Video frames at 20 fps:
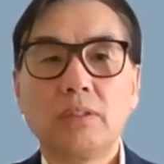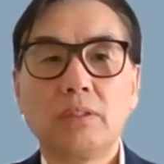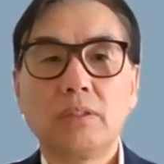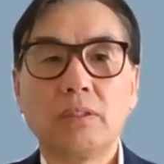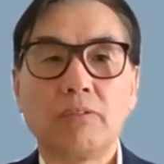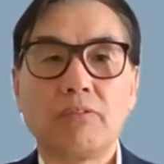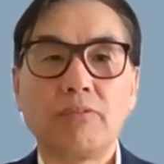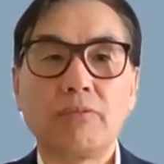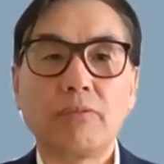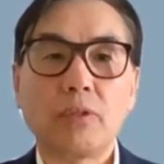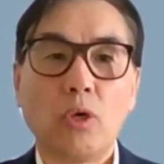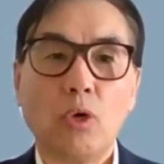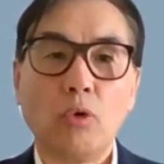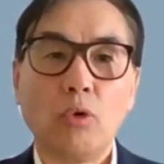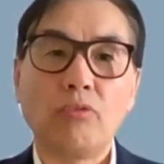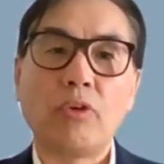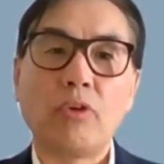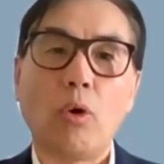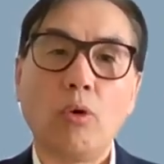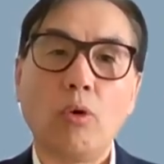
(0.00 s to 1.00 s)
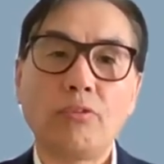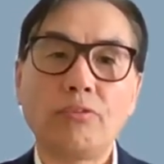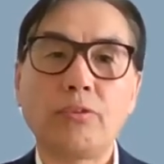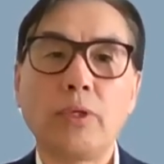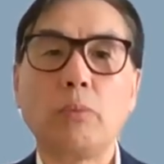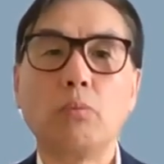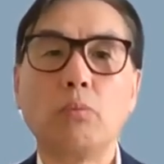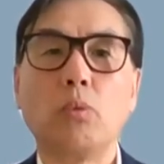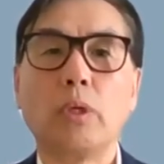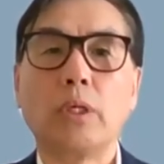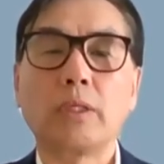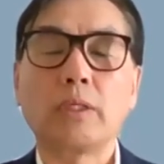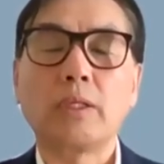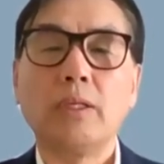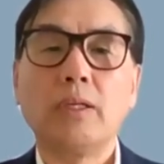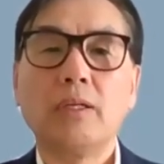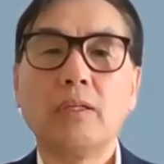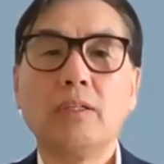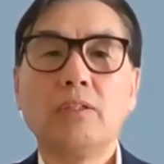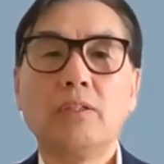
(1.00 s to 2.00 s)
the overall framework
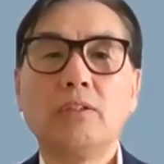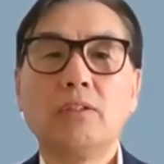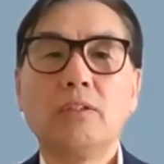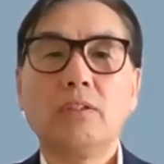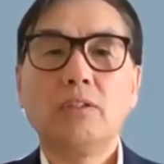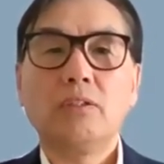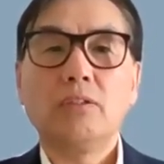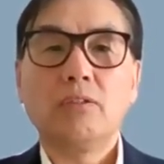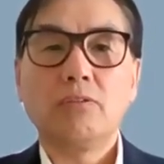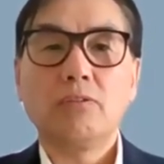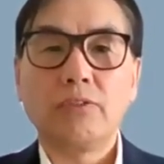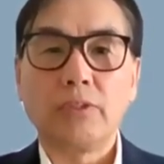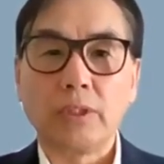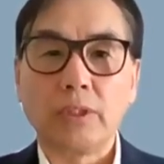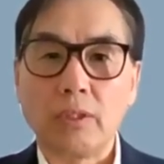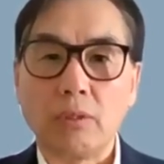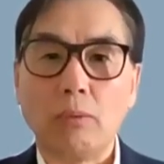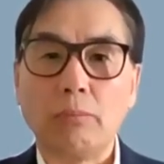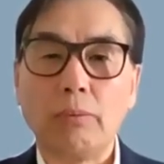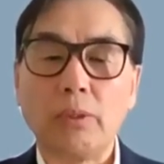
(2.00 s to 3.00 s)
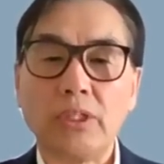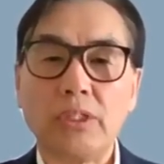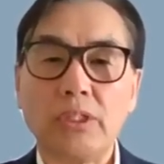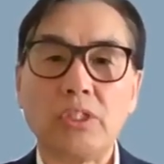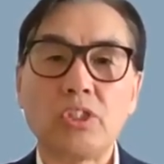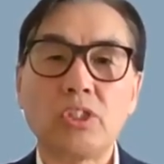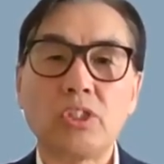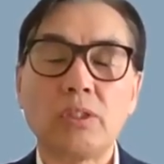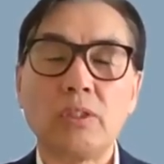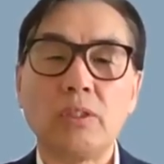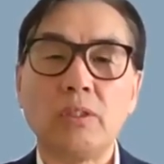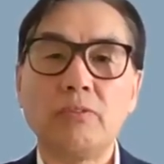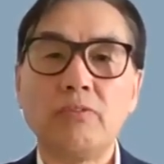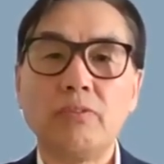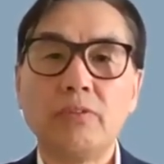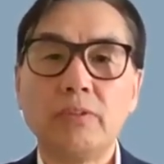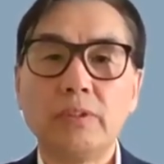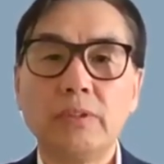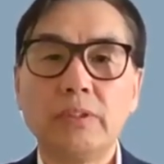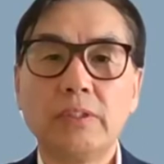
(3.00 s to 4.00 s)
for the global initiative,